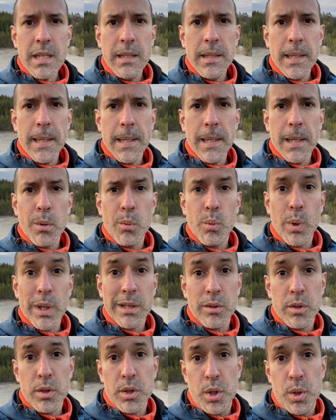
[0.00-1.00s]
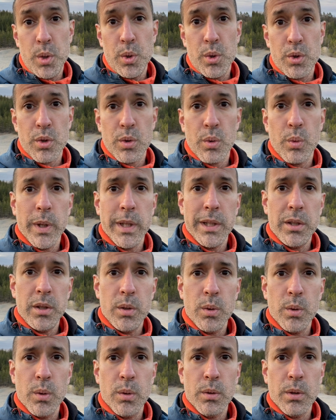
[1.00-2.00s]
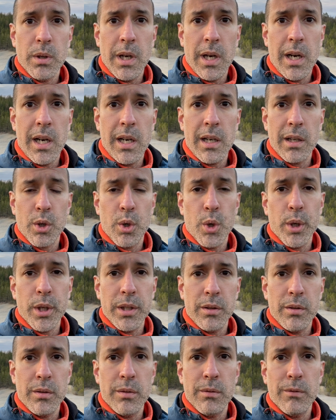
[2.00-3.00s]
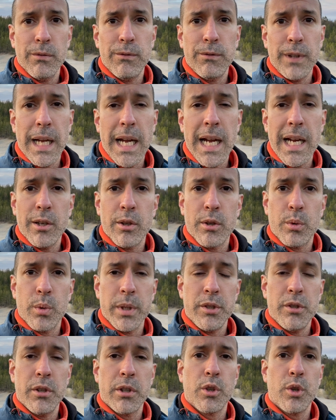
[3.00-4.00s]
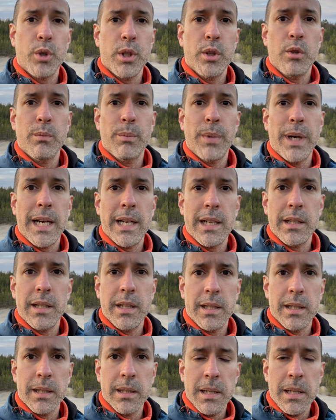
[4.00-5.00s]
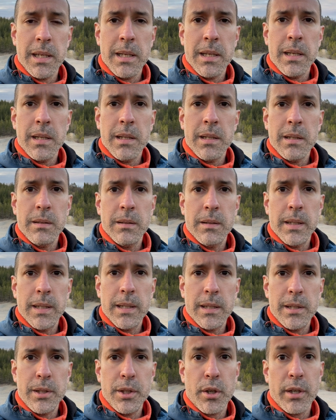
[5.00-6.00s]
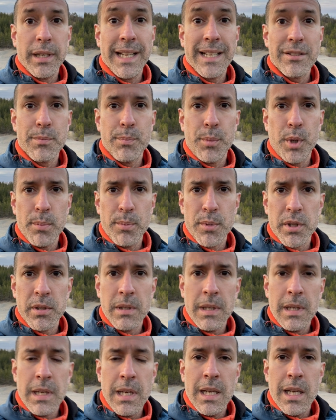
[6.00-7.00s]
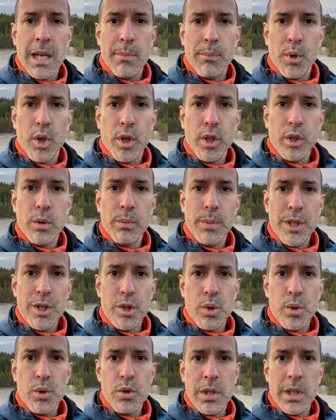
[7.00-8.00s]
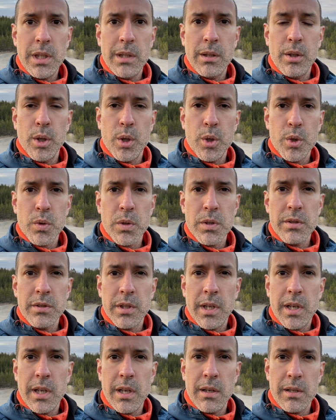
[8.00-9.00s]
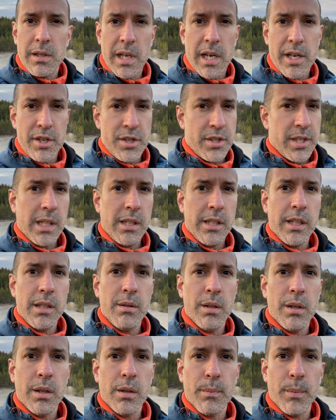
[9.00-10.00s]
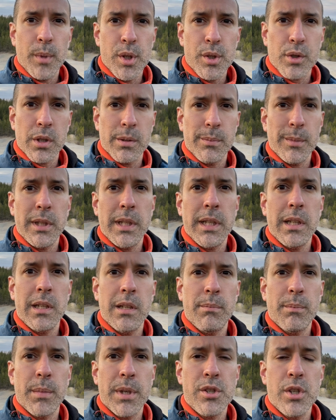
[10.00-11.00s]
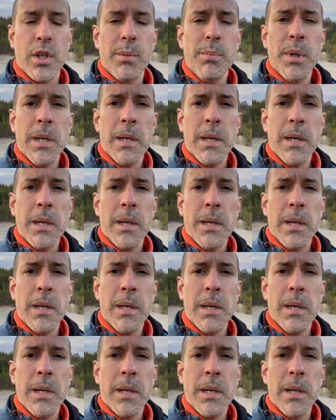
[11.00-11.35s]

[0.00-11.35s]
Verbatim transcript: uh, what to choose when you are going to fly or when you're going to buy the, the, your next props. I'm going to be choosing those ones are, are selling most commonly in my shop.